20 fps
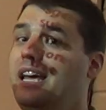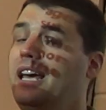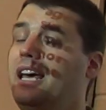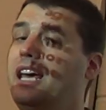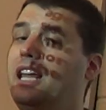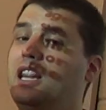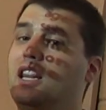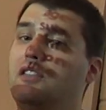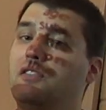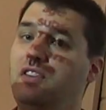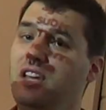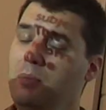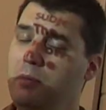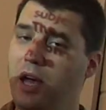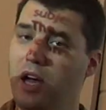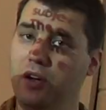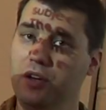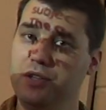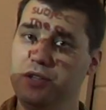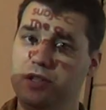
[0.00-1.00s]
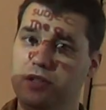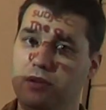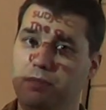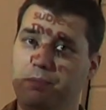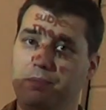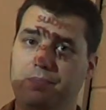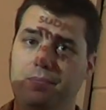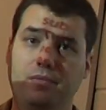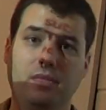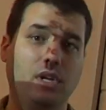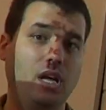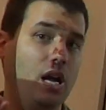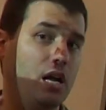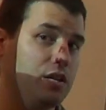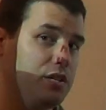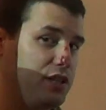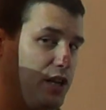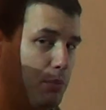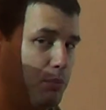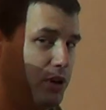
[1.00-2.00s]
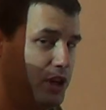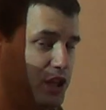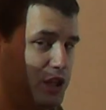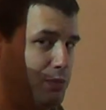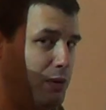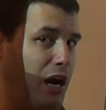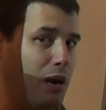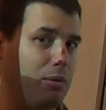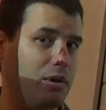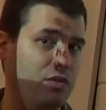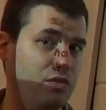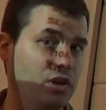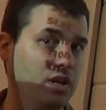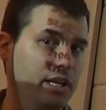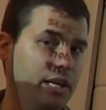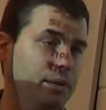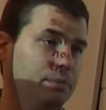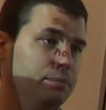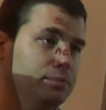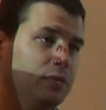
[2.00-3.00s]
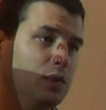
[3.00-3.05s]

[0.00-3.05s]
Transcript: In the females, separate experiment, really.